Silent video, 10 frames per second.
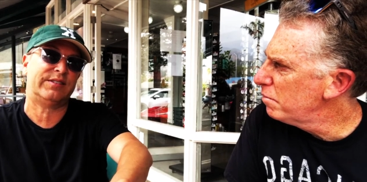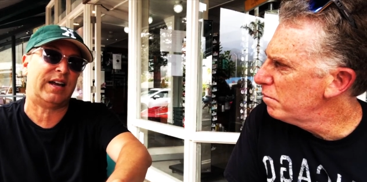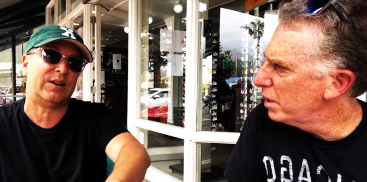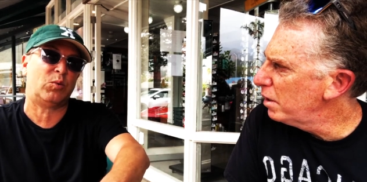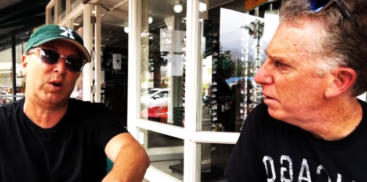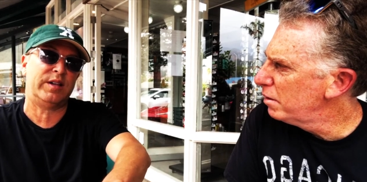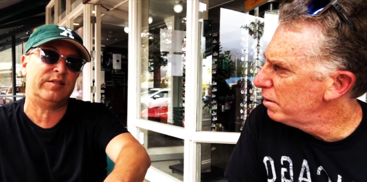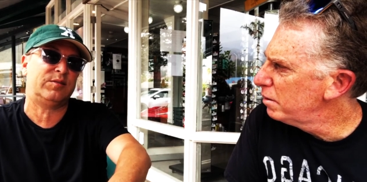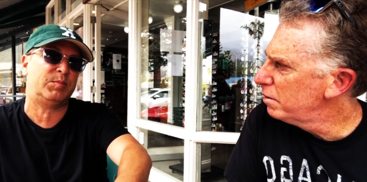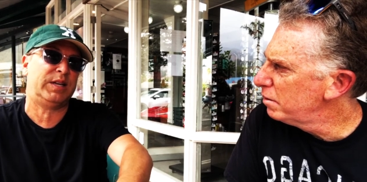Speaker 1: Act
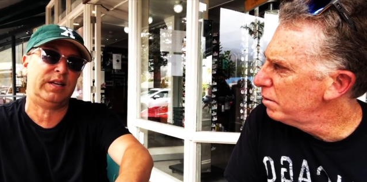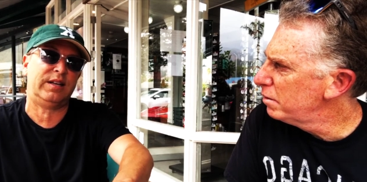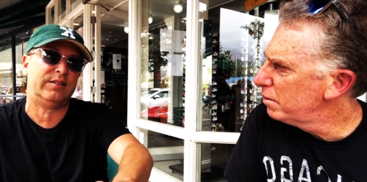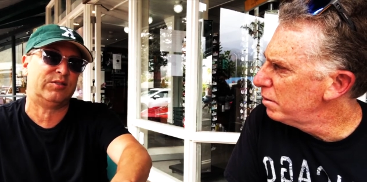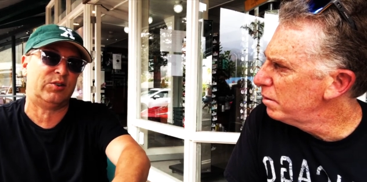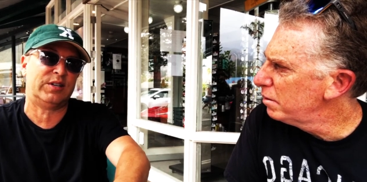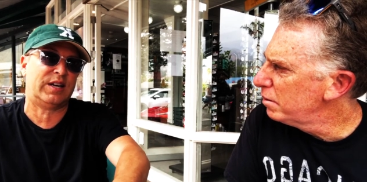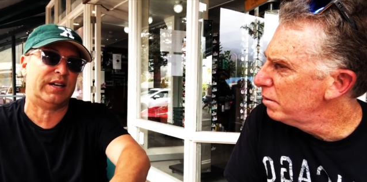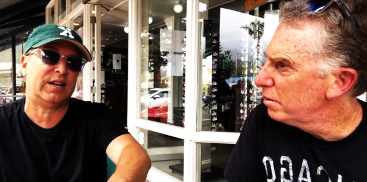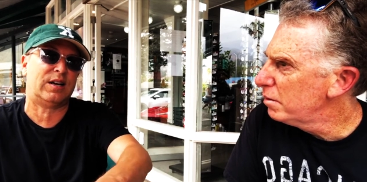1s being a certain
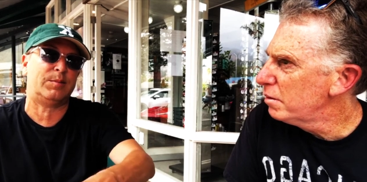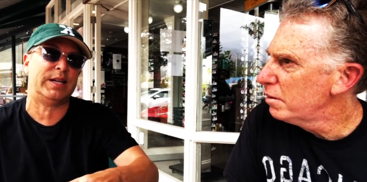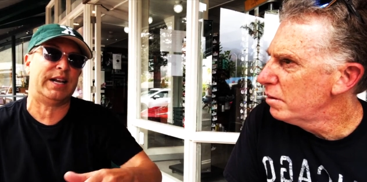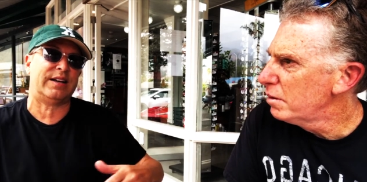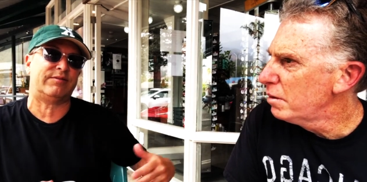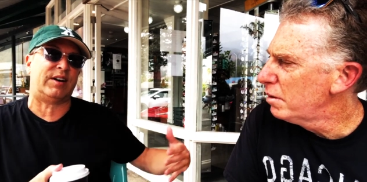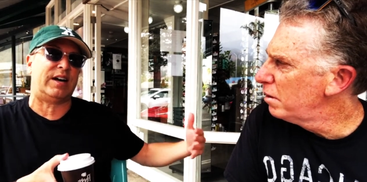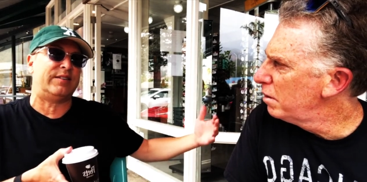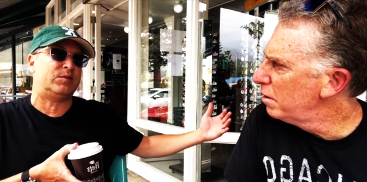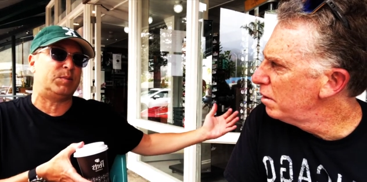kind of comedy and Act
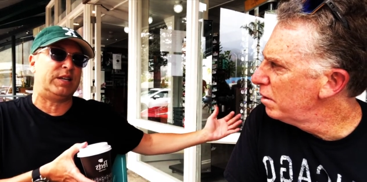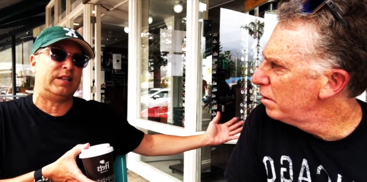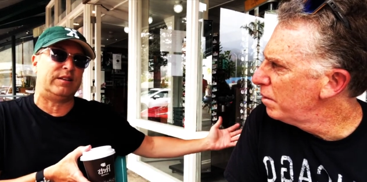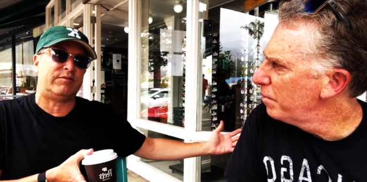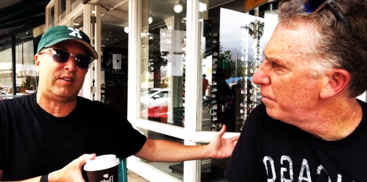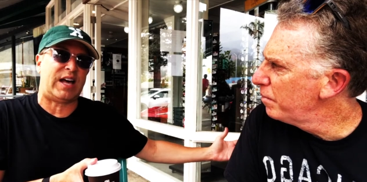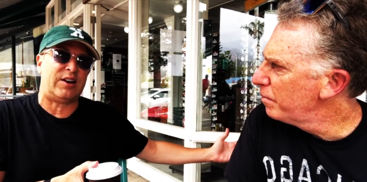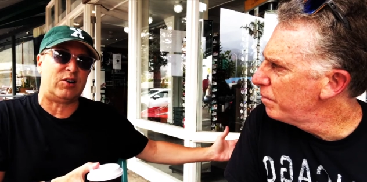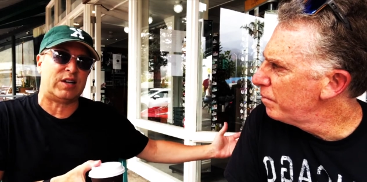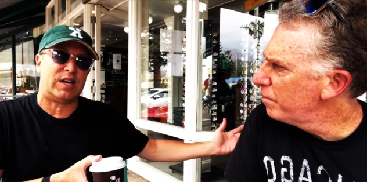5s being the
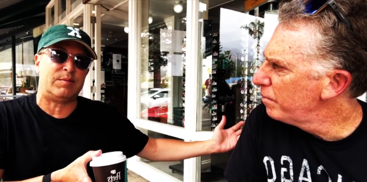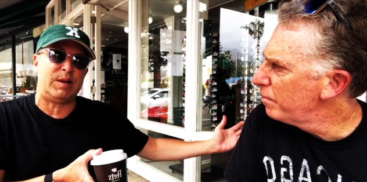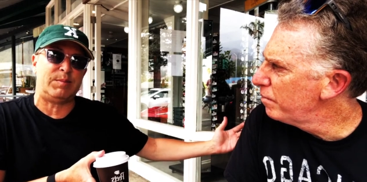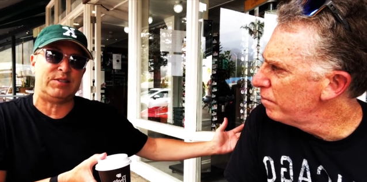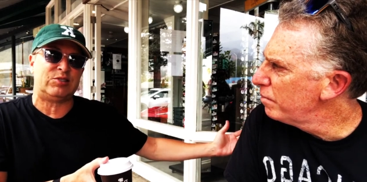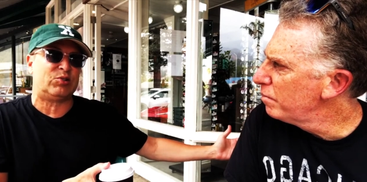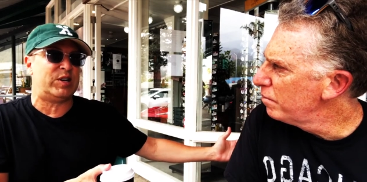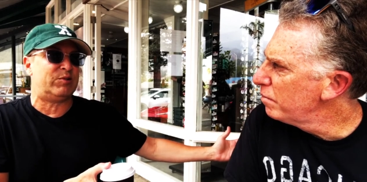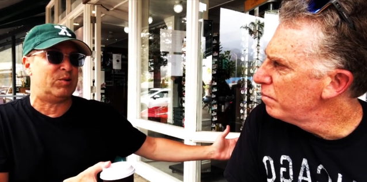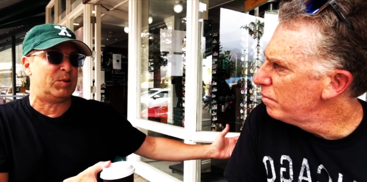fatter kind of maybe
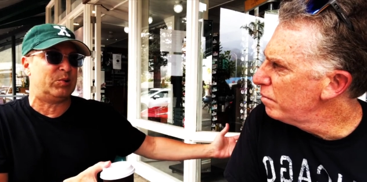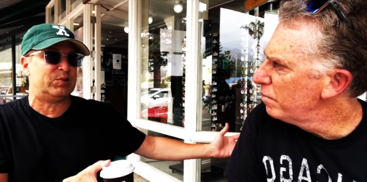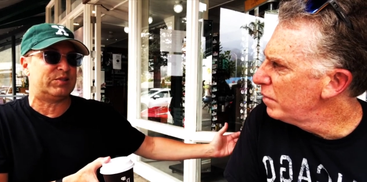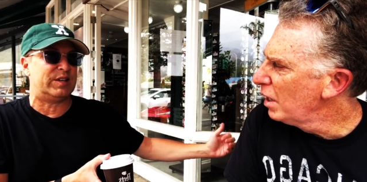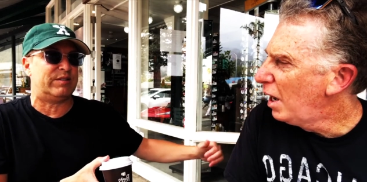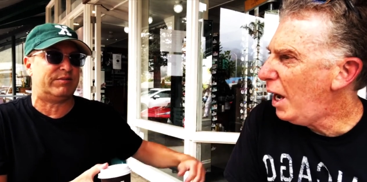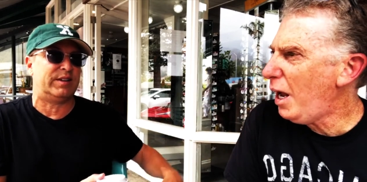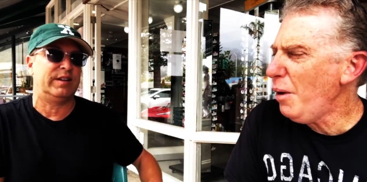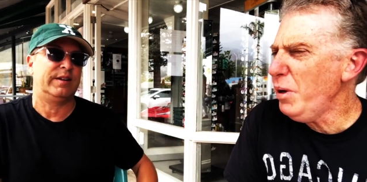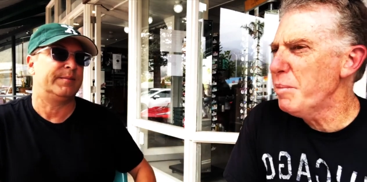street remote stuff.
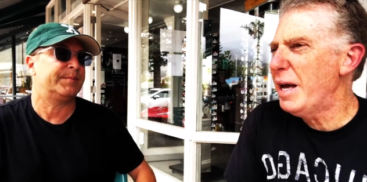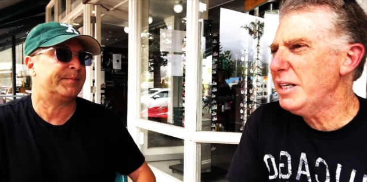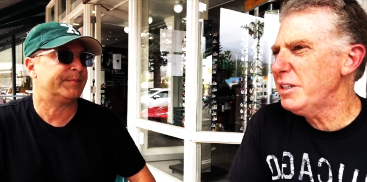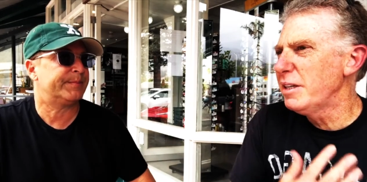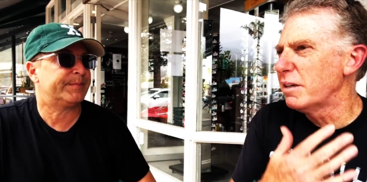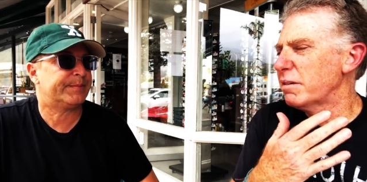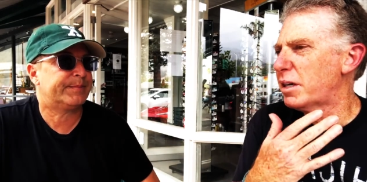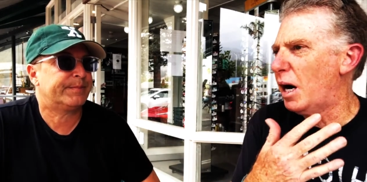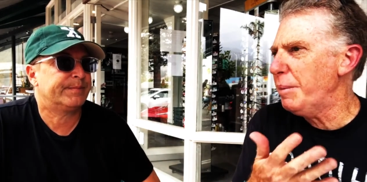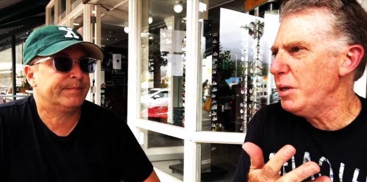
Speaker 2: I would imagine that
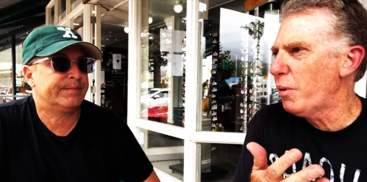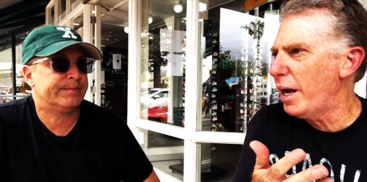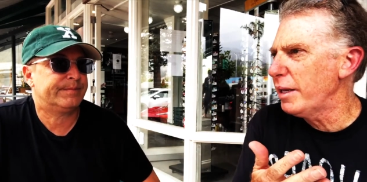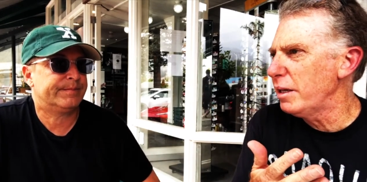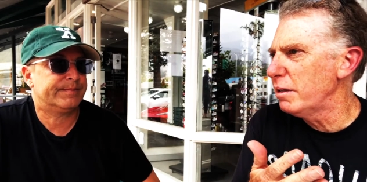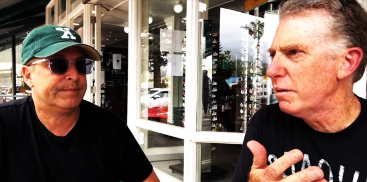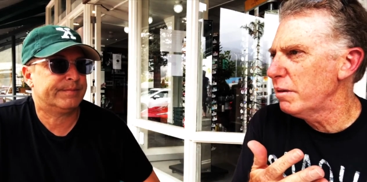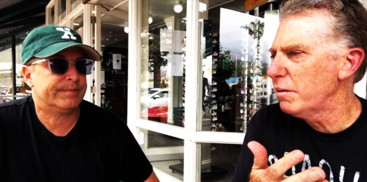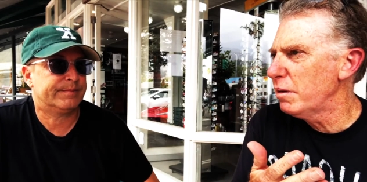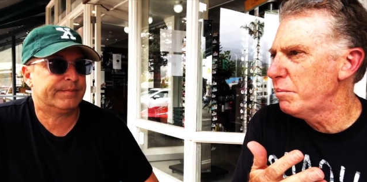comedy writing
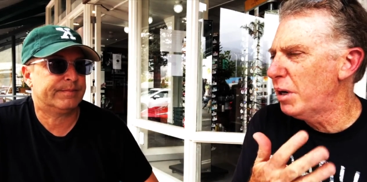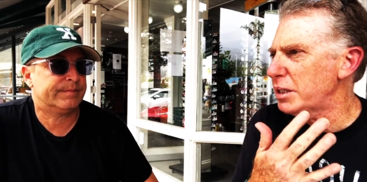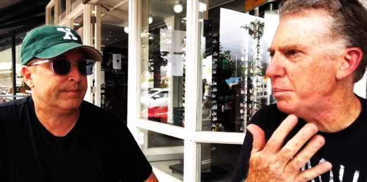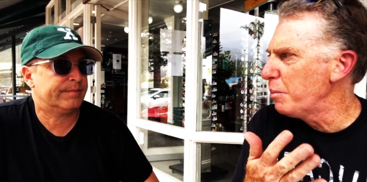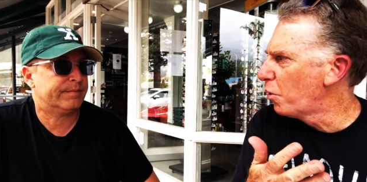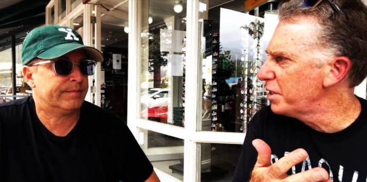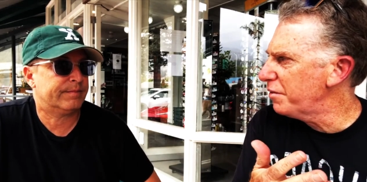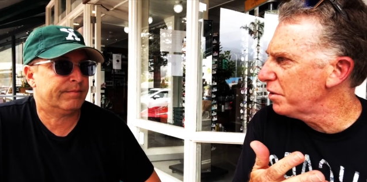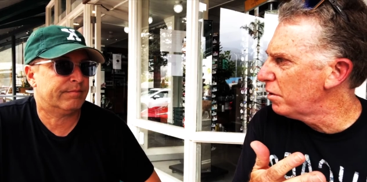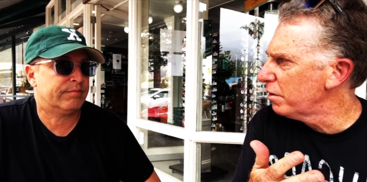must be more
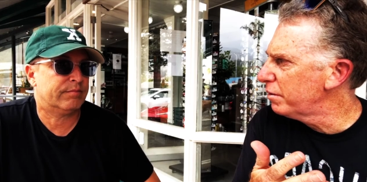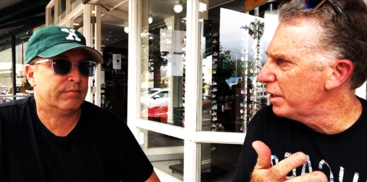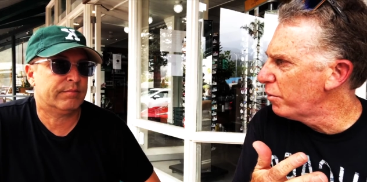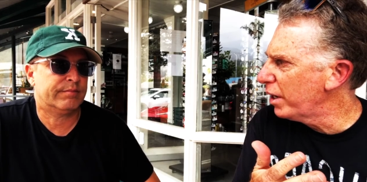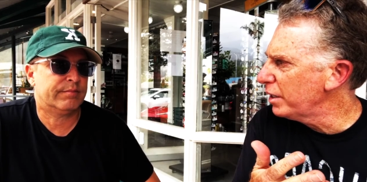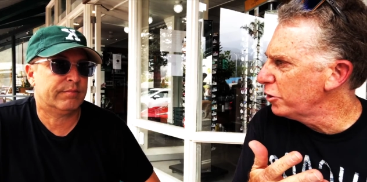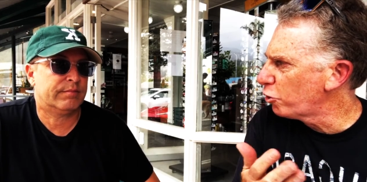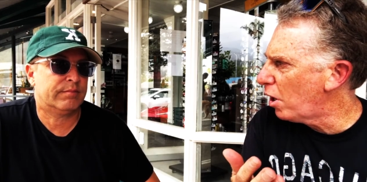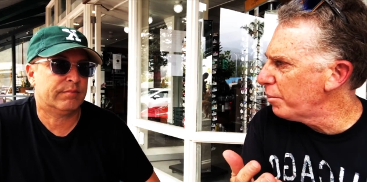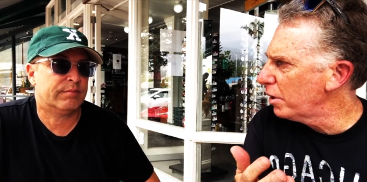difficult than writing
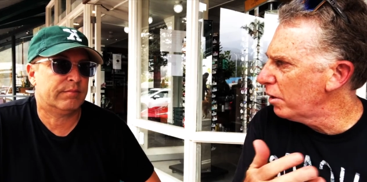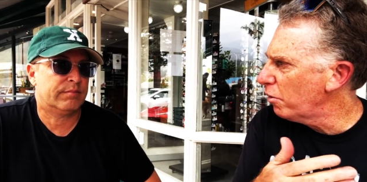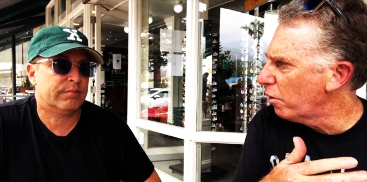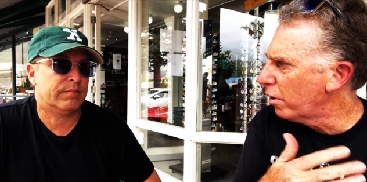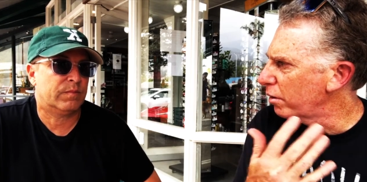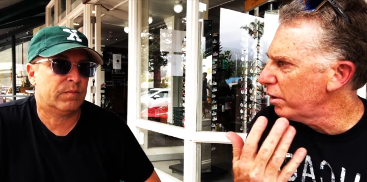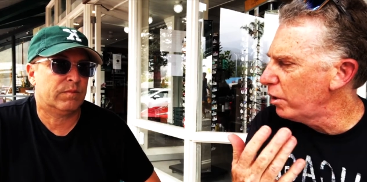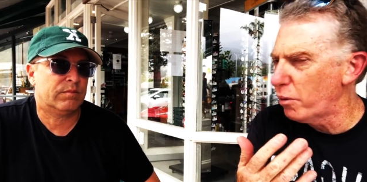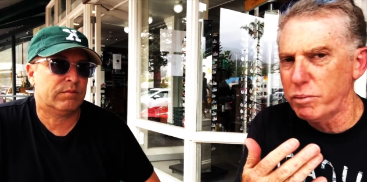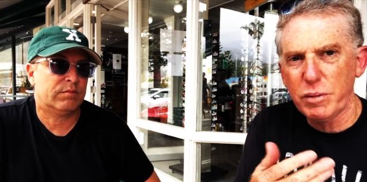drama or, you
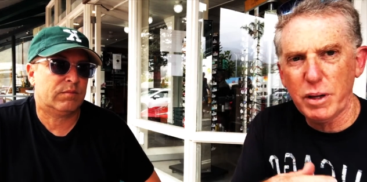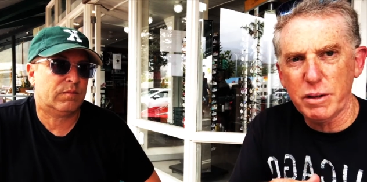know,